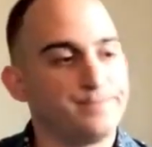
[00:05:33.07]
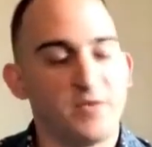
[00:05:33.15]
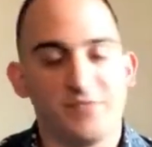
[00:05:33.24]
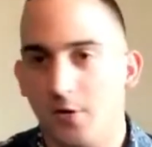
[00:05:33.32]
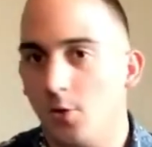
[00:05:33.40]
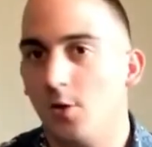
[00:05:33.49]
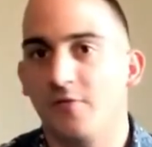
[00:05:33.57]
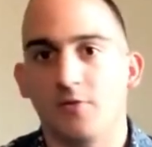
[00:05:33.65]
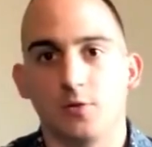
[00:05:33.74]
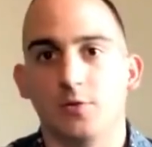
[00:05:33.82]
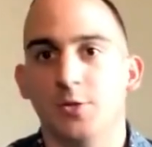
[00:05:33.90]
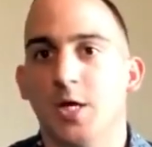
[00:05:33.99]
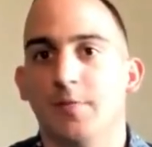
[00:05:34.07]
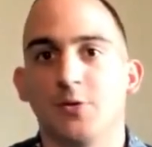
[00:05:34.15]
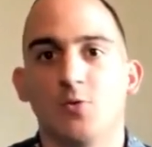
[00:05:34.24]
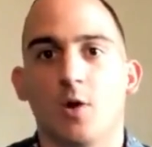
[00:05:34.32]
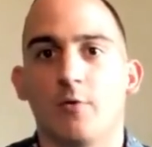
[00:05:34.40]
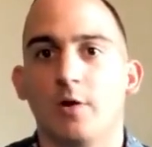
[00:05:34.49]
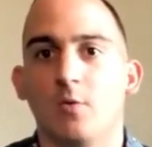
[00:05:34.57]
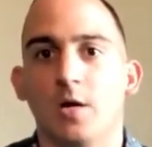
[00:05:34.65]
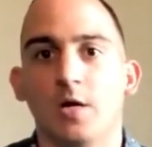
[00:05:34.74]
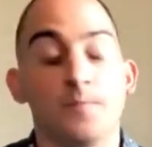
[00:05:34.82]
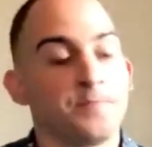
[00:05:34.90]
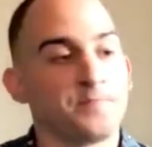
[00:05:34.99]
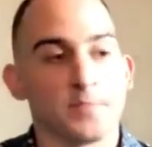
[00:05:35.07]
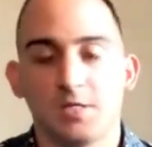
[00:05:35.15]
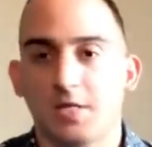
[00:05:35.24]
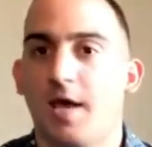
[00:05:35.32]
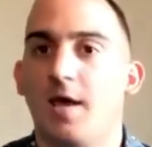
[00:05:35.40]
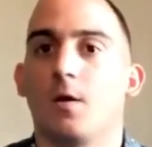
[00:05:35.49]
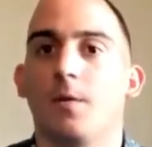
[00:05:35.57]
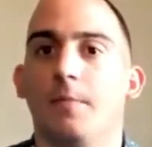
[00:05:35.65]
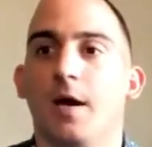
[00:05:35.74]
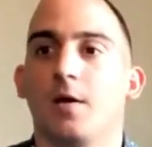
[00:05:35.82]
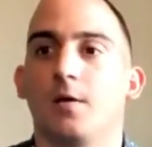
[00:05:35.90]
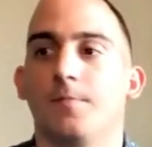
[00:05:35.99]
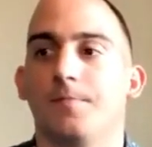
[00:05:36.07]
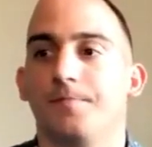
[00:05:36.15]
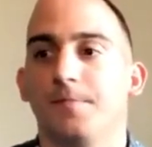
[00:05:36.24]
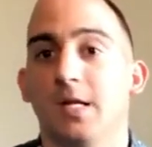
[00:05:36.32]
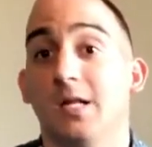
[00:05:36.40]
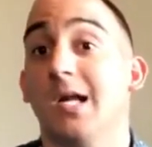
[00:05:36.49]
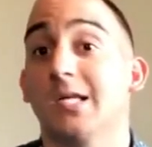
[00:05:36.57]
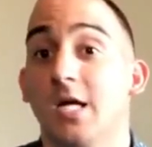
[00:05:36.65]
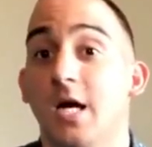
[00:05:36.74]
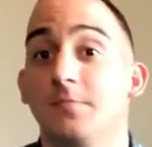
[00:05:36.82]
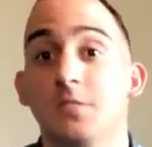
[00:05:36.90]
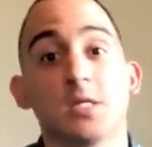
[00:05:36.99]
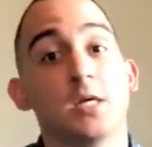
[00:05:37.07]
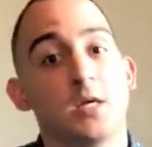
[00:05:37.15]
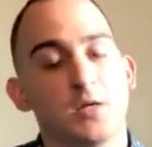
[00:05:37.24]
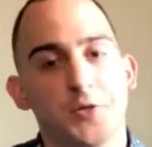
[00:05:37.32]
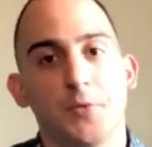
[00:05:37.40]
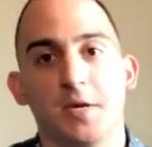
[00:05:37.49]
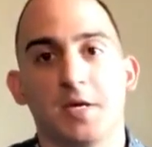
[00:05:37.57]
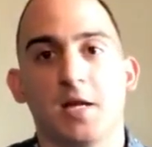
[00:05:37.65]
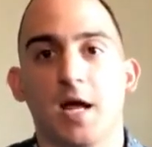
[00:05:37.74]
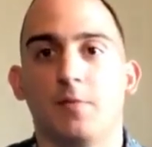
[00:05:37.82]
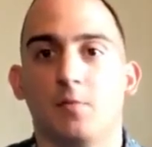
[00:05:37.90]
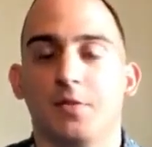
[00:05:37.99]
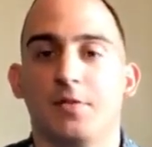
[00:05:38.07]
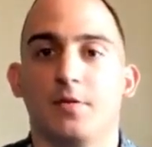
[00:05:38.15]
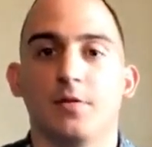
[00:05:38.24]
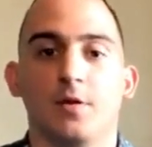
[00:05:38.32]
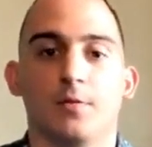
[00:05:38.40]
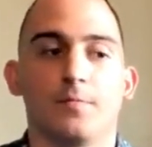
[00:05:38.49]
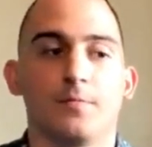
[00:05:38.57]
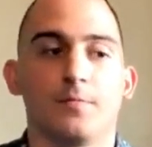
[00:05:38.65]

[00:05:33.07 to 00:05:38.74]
If they don't offer you the job that you want right away, say, hey, I'll come back. And a lot of times, they'll make it happen right then and there.